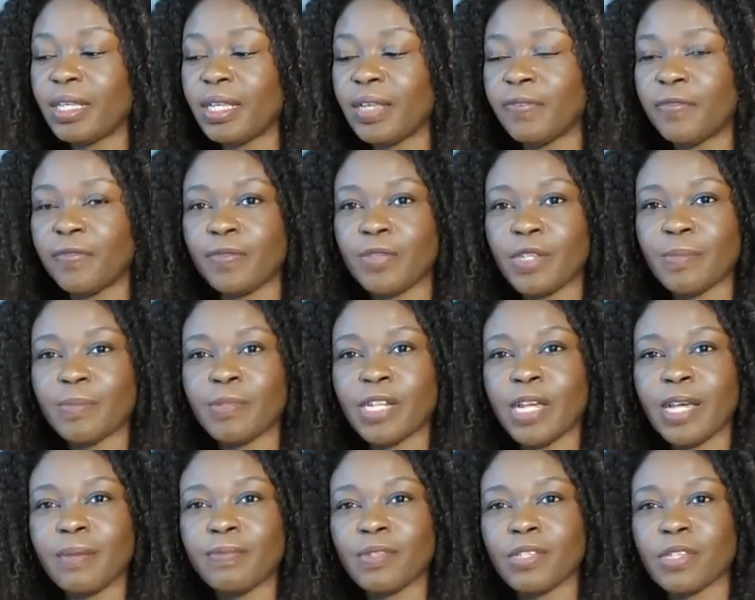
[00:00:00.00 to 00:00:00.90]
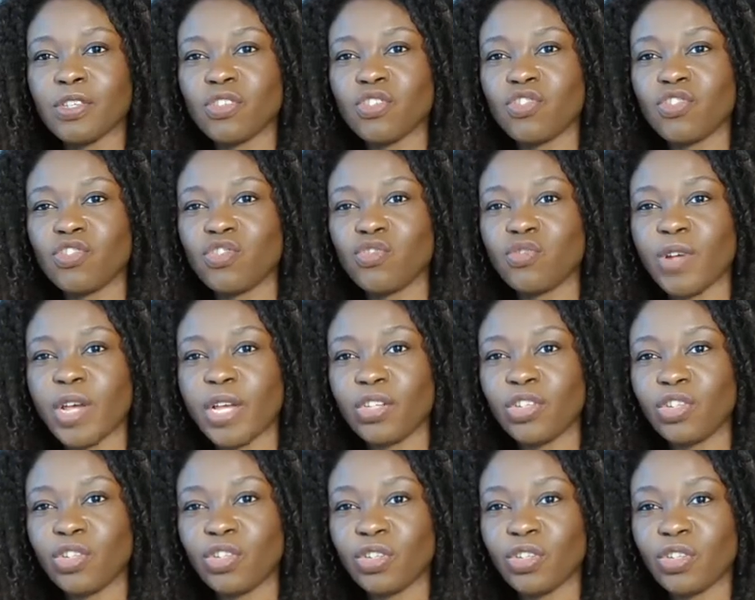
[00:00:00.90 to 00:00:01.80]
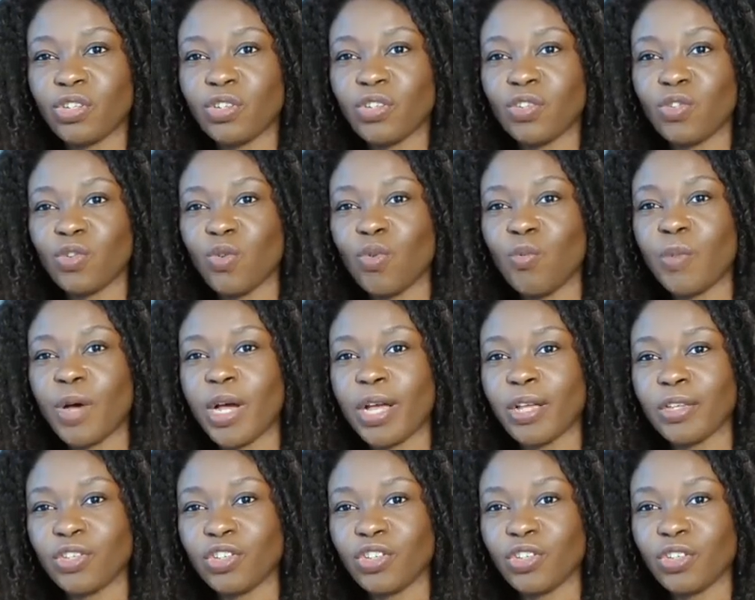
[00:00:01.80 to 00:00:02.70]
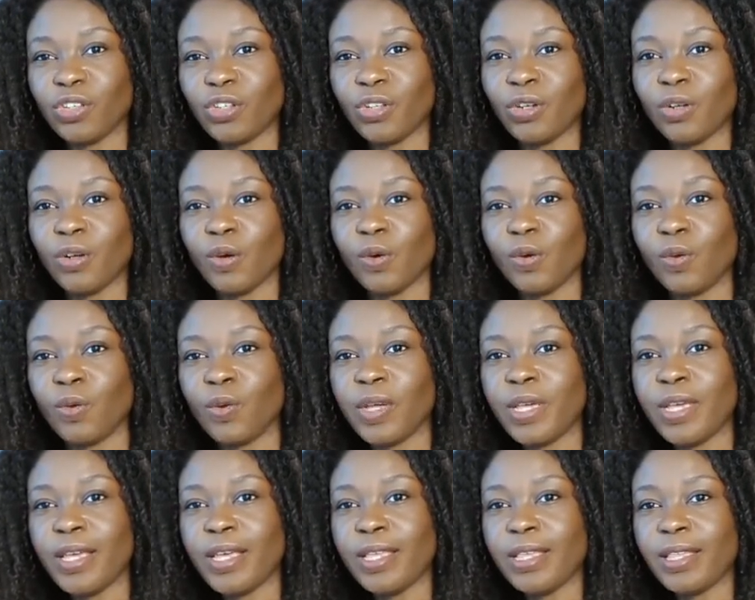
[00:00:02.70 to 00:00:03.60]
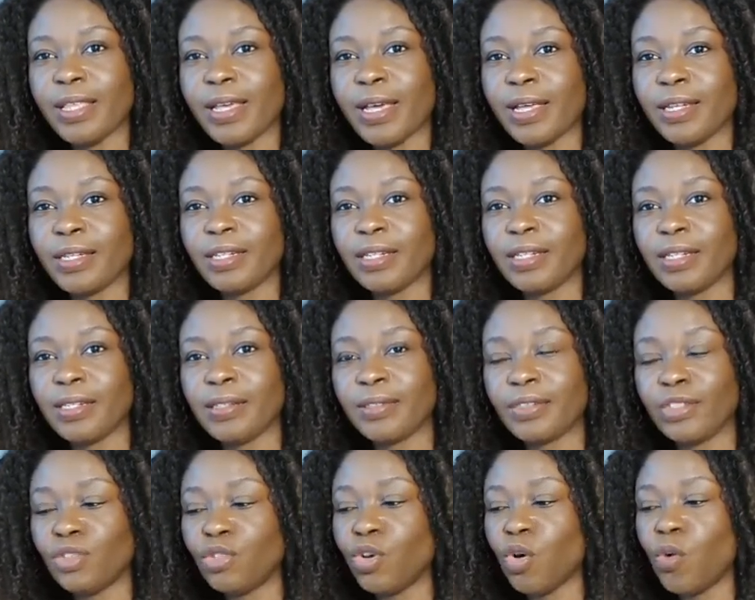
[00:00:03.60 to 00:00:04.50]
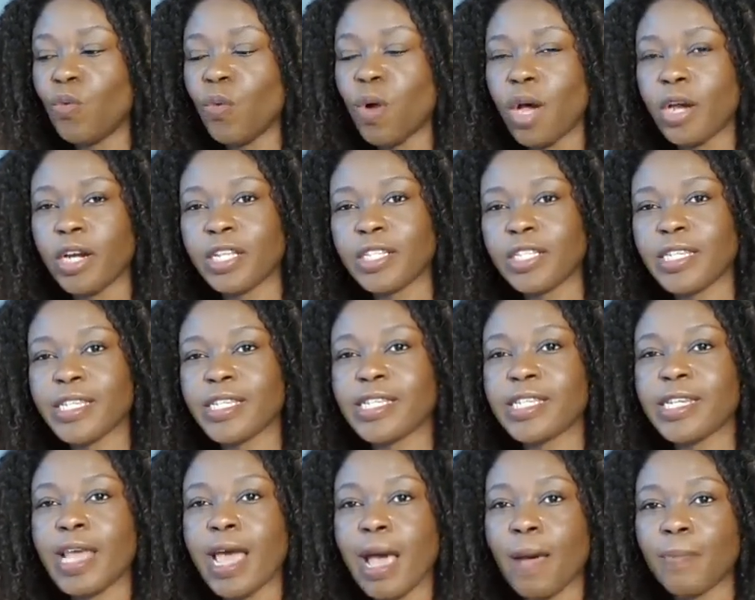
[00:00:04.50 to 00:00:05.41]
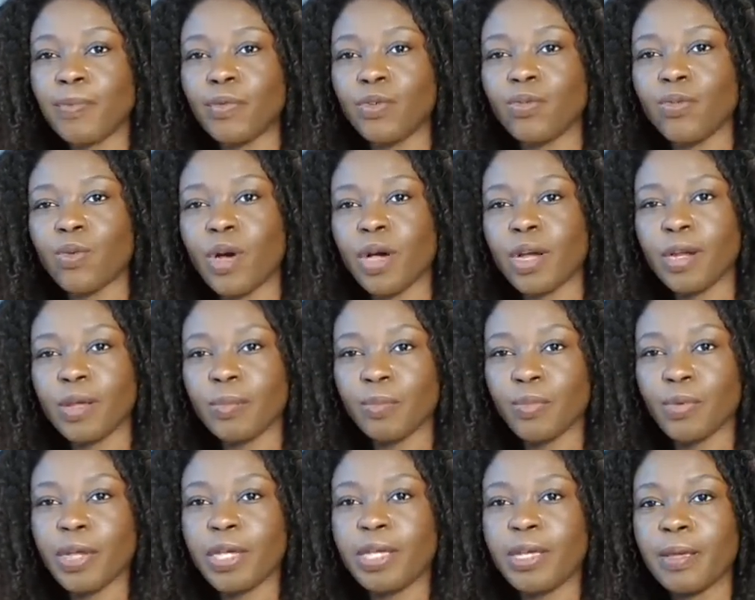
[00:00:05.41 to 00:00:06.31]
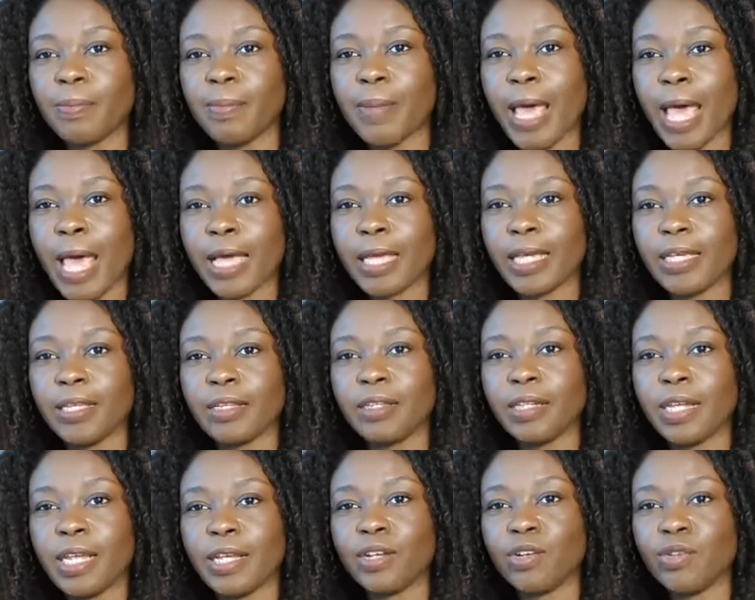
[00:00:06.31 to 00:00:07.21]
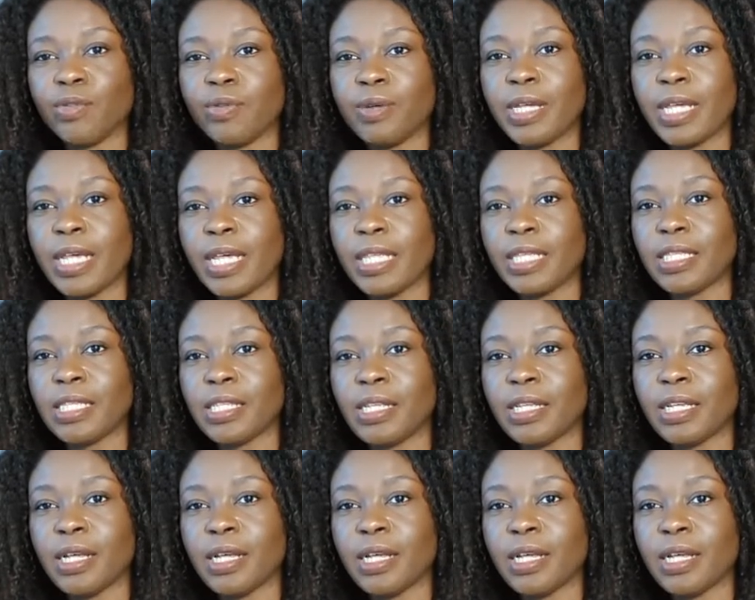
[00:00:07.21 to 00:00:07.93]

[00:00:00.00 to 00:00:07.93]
if sometimes it's stretched so much, that you don't want it to snap, you want to bring it back and create